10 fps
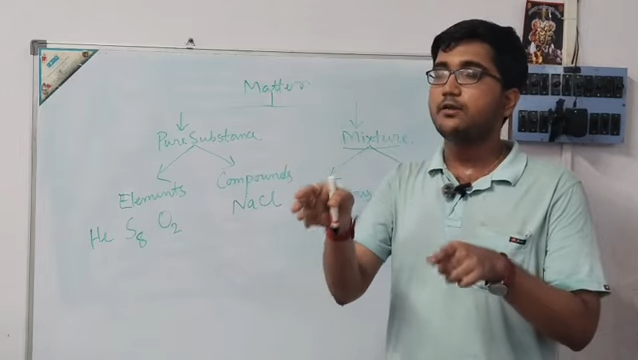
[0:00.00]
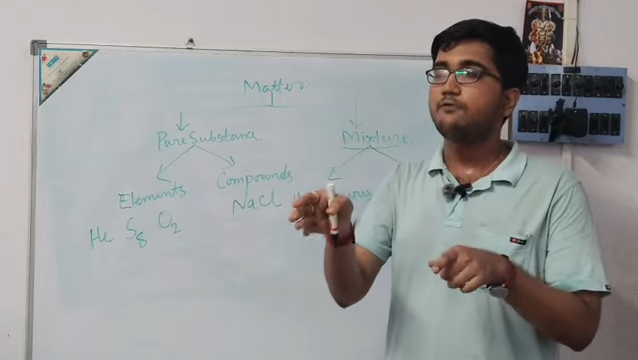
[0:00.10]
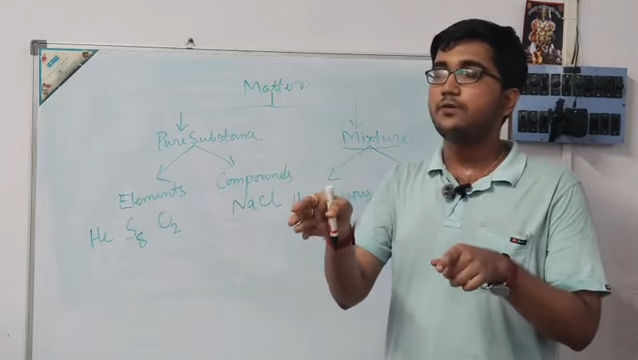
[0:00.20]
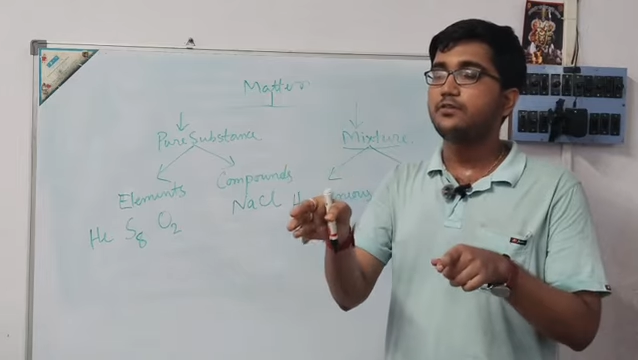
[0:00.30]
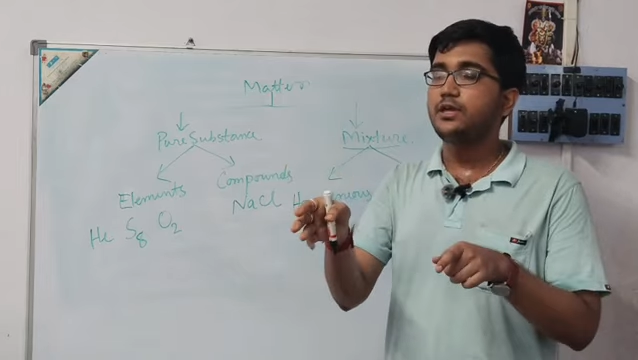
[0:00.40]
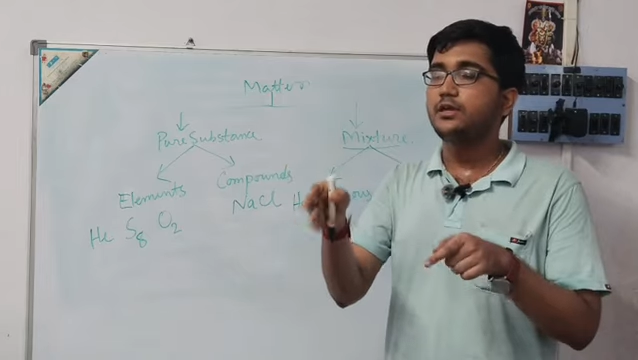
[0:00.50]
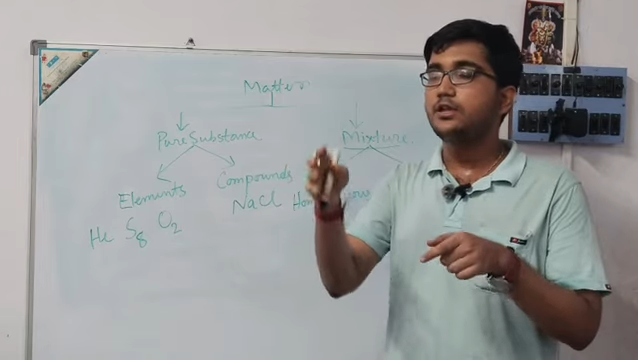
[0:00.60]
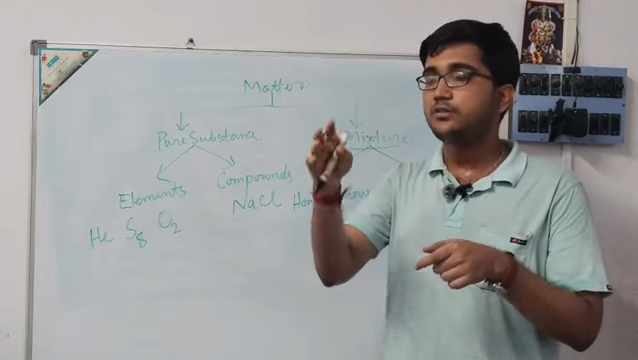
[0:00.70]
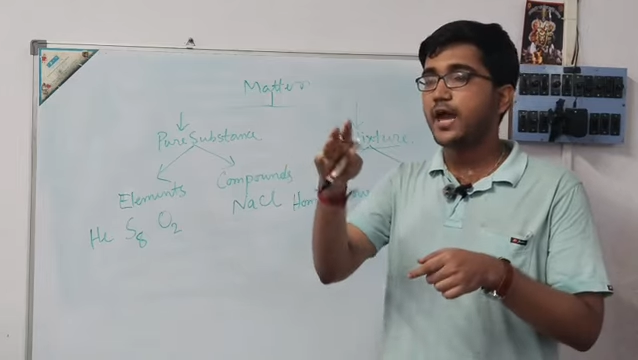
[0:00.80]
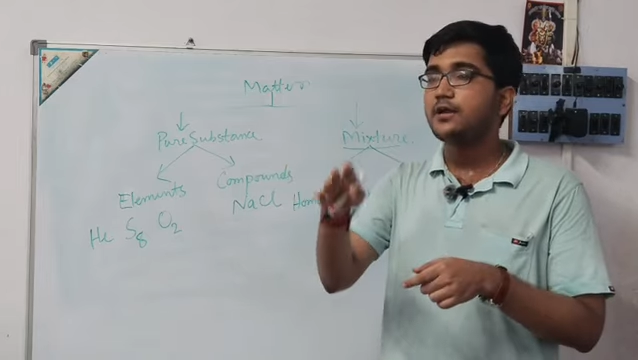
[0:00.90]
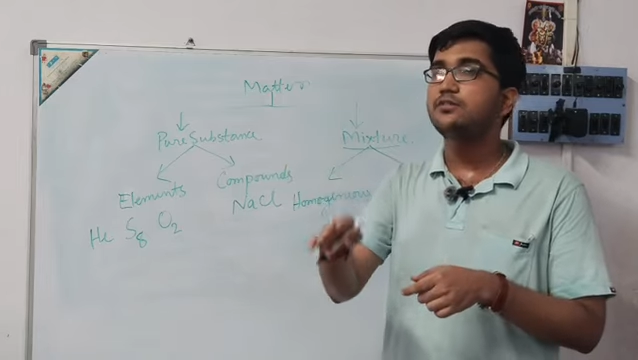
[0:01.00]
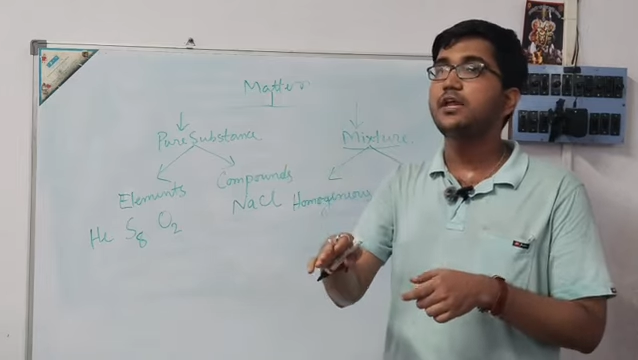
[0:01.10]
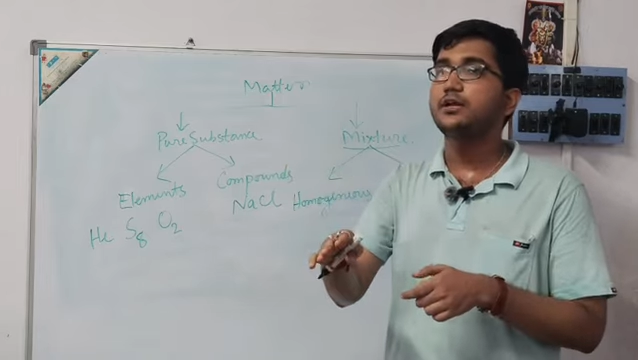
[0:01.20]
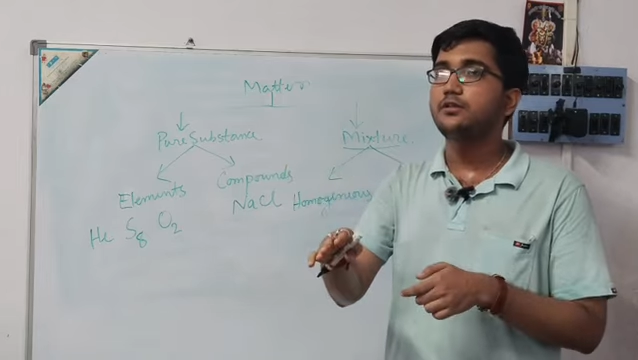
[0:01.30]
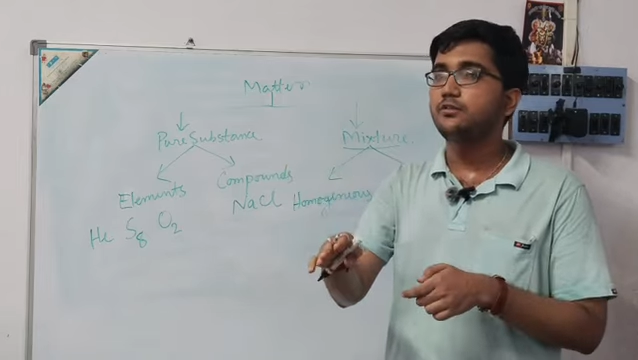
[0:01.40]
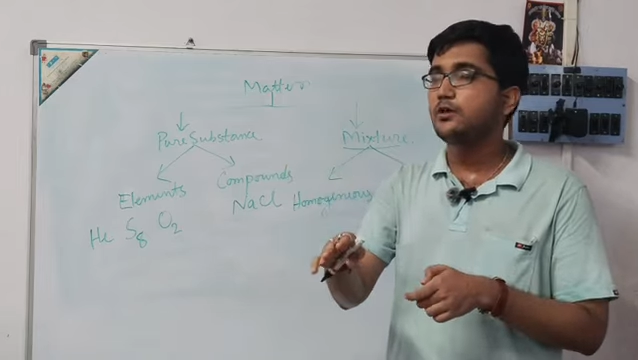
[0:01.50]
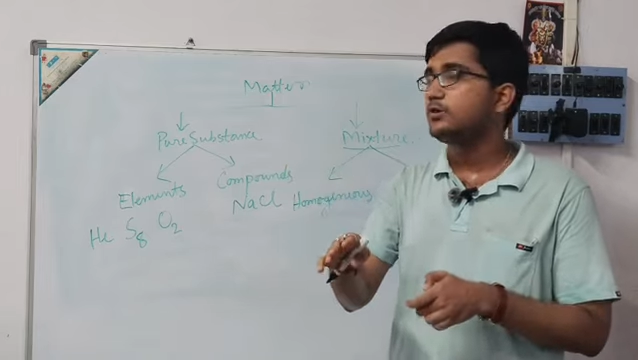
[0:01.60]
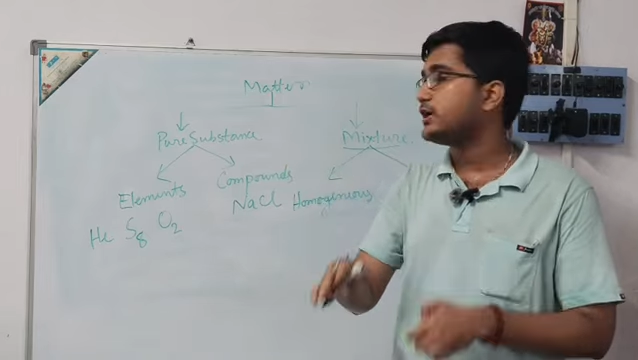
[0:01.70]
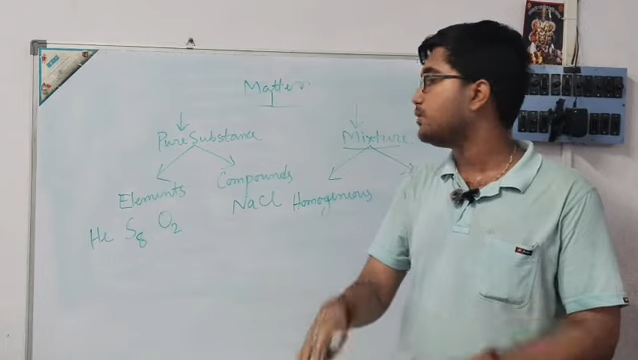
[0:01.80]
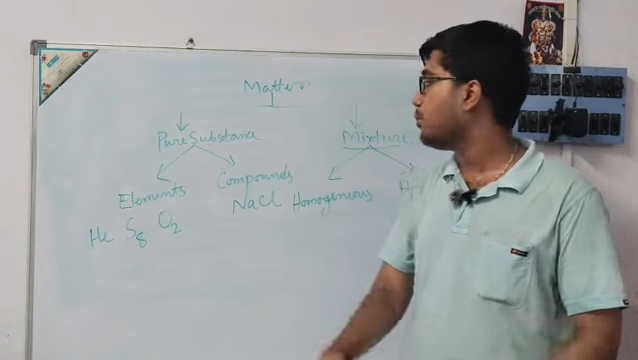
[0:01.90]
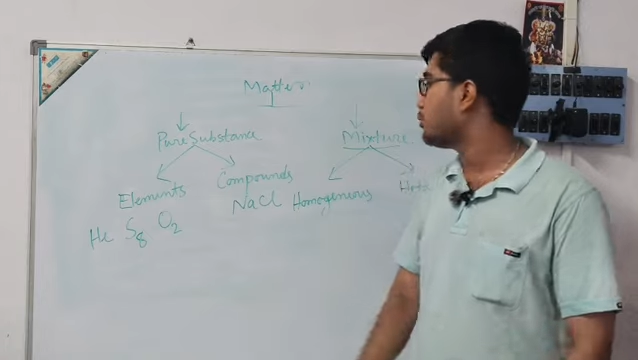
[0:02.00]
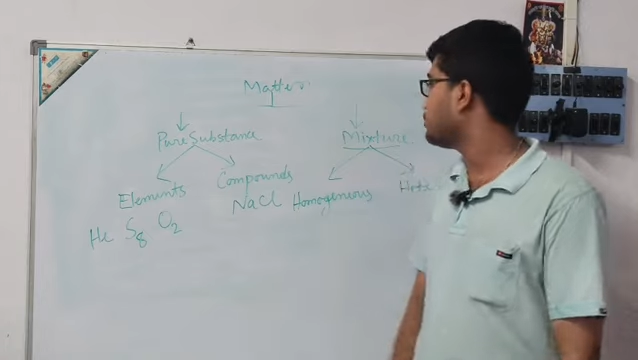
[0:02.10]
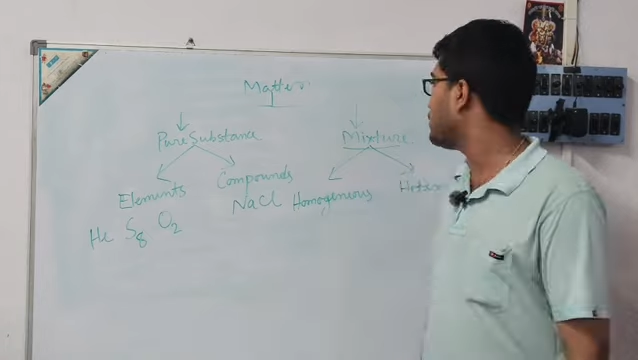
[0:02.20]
if we see, the sand settles down at the